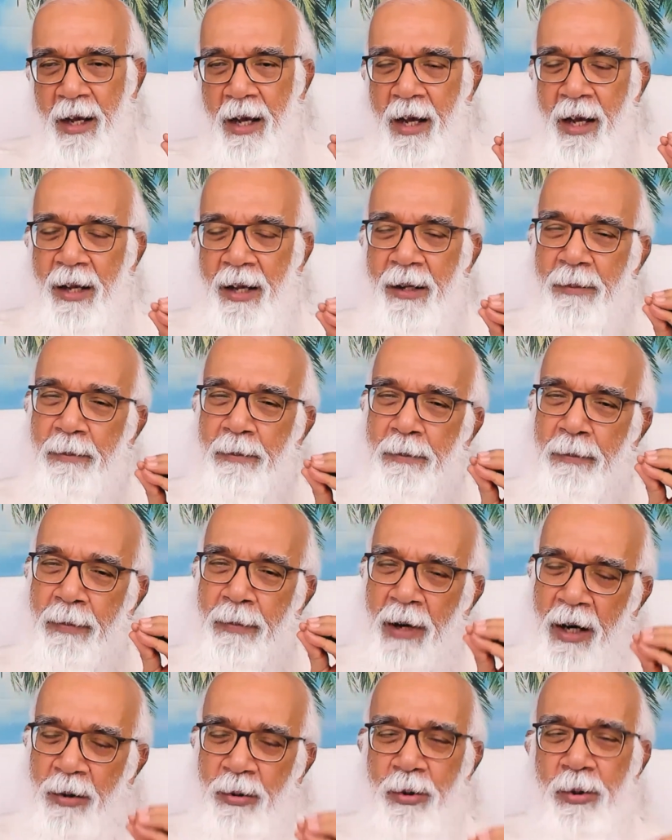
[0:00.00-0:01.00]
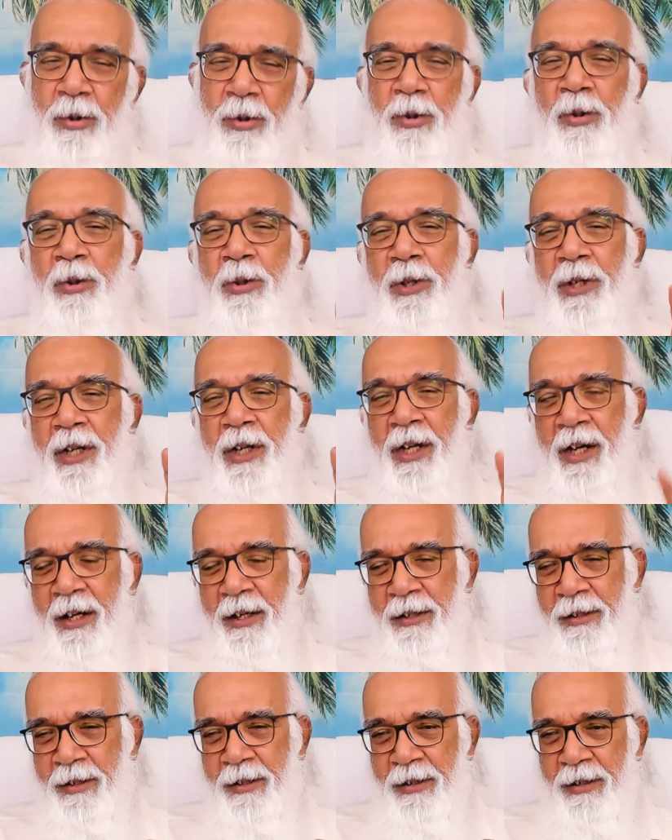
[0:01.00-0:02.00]
I am bound to
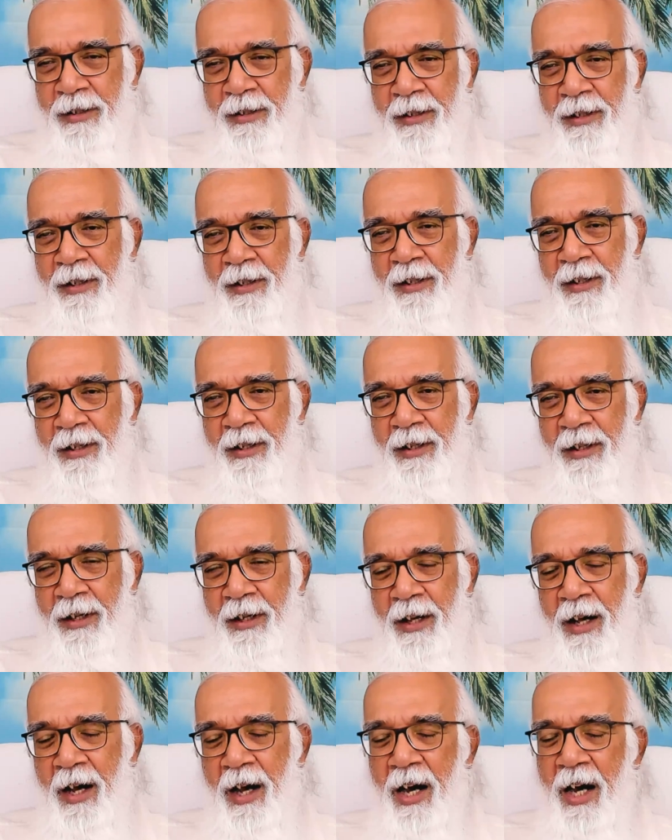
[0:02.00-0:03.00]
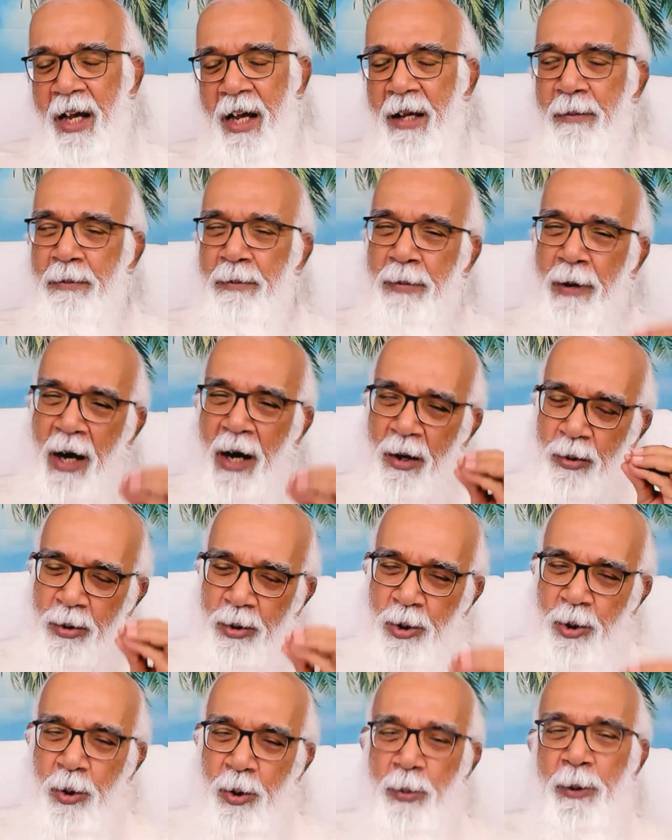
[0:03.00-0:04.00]
react. I am
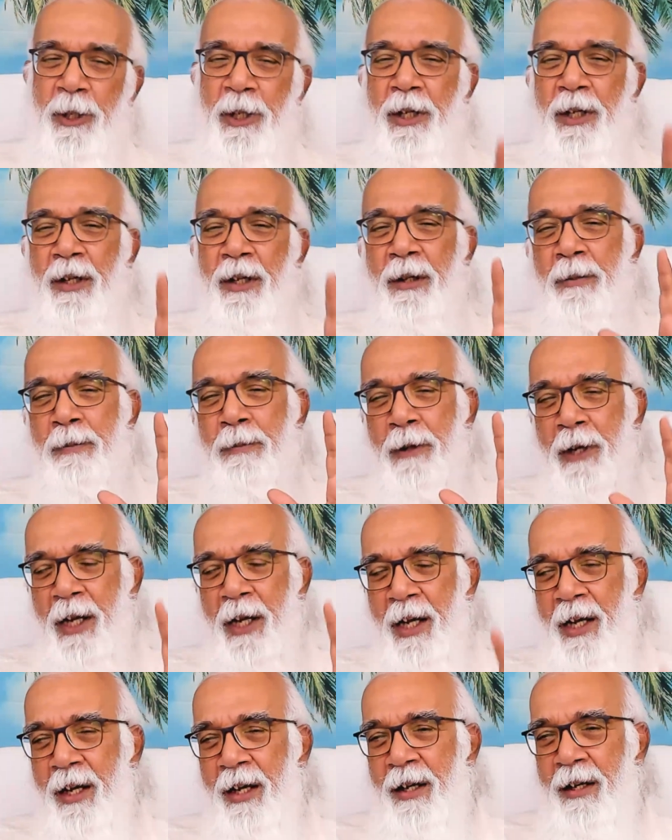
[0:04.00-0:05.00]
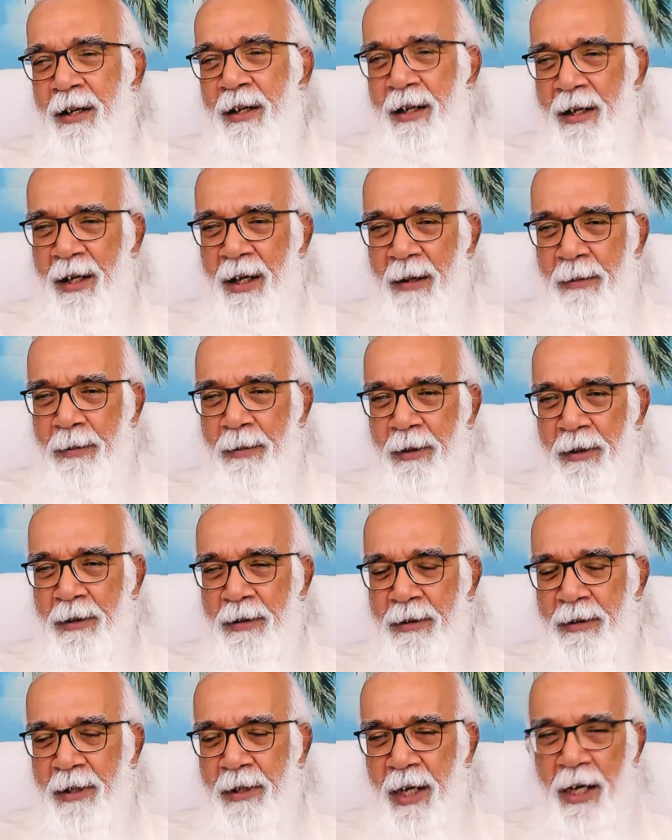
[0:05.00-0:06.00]
bound to be in pain and
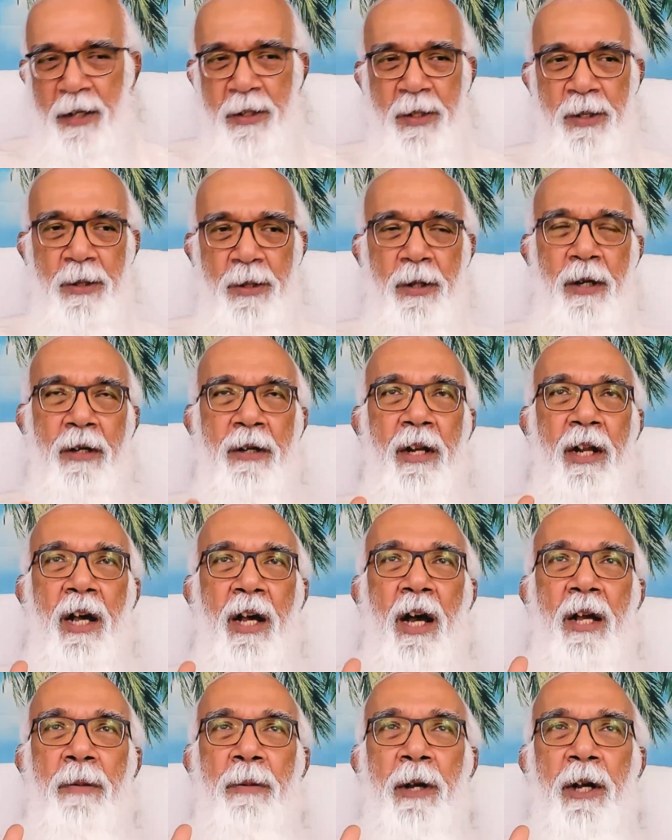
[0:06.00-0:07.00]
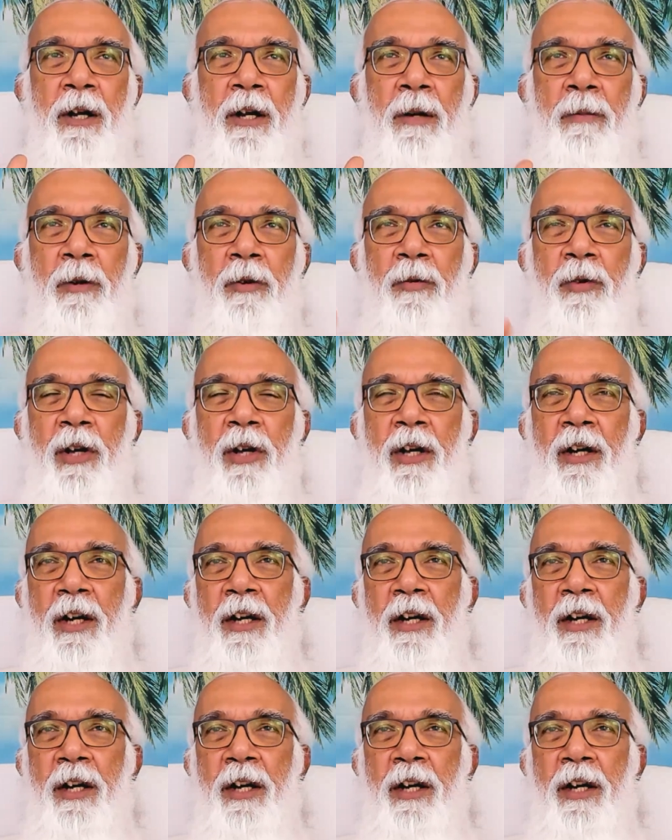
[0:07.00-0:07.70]
happiness. Instantly I become aware.